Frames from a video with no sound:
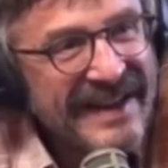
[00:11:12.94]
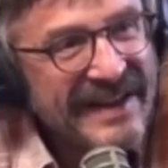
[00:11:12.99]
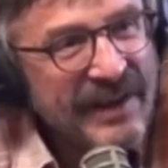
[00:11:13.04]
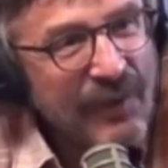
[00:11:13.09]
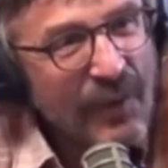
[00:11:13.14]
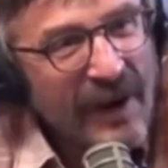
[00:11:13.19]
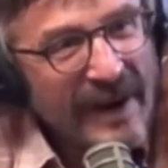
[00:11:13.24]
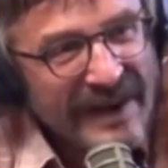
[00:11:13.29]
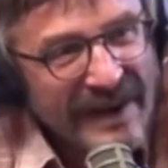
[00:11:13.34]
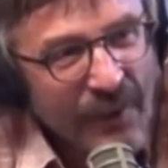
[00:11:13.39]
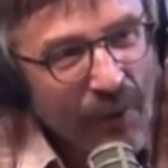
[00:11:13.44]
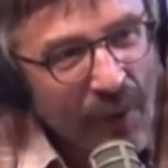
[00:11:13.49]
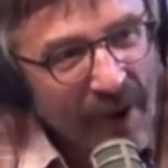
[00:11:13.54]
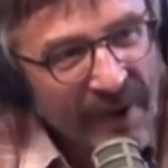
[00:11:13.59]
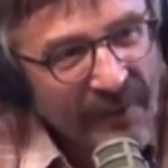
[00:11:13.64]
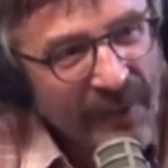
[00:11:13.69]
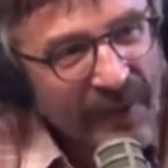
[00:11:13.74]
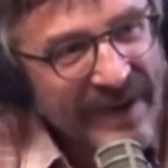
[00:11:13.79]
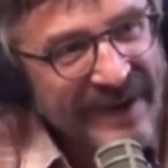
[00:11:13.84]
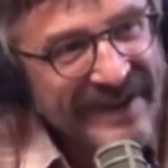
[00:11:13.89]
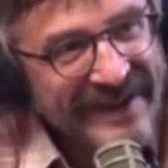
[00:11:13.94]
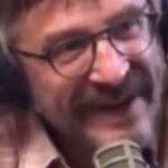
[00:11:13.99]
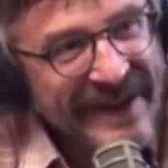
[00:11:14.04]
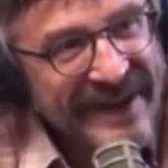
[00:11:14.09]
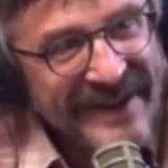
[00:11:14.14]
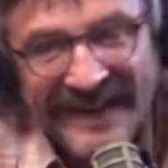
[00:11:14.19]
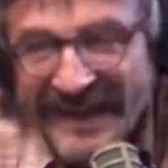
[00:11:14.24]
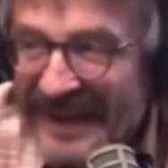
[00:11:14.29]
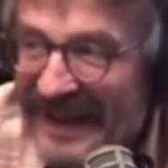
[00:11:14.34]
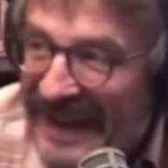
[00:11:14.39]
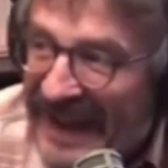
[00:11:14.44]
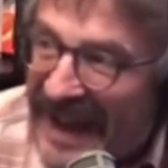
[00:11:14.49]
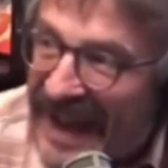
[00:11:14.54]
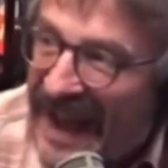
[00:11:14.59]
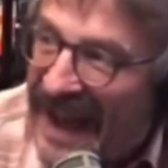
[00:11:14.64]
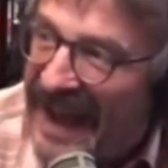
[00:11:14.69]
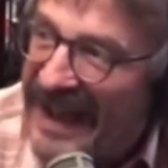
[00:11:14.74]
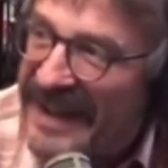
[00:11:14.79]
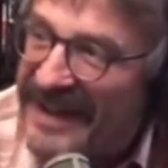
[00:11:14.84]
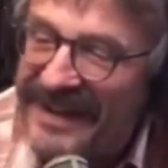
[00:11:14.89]
You oh. want to, you want to put a dent in it.
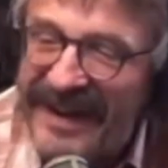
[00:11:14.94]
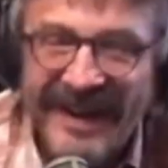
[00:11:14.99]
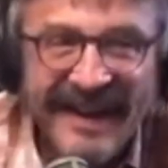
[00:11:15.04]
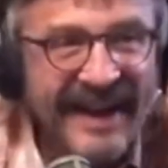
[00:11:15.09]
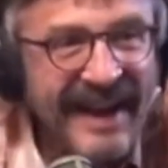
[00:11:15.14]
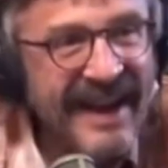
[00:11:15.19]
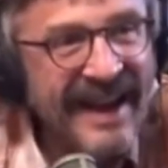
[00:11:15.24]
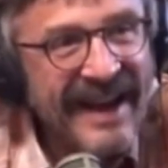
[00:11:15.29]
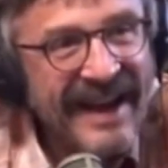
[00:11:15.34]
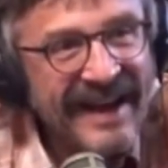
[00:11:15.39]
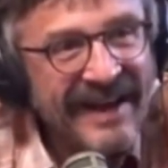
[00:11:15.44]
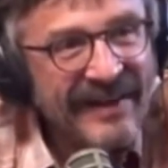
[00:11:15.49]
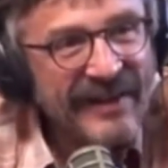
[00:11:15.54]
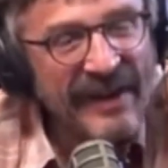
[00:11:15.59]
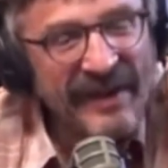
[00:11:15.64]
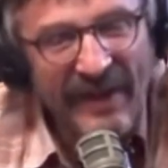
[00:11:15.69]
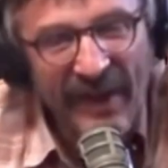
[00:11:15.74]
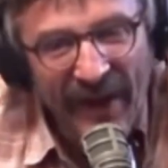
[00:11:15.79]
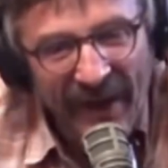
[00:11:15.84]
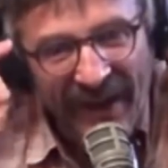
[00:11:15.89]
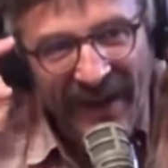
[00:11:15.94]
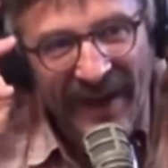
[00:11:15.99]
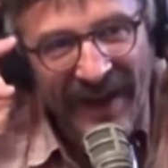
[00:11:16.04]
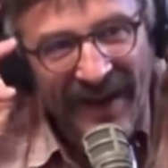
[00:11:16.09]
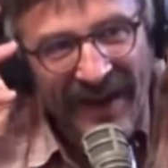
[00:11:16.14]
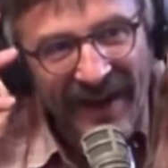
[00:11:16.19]
Oh, man. I, like, Oh. Sick.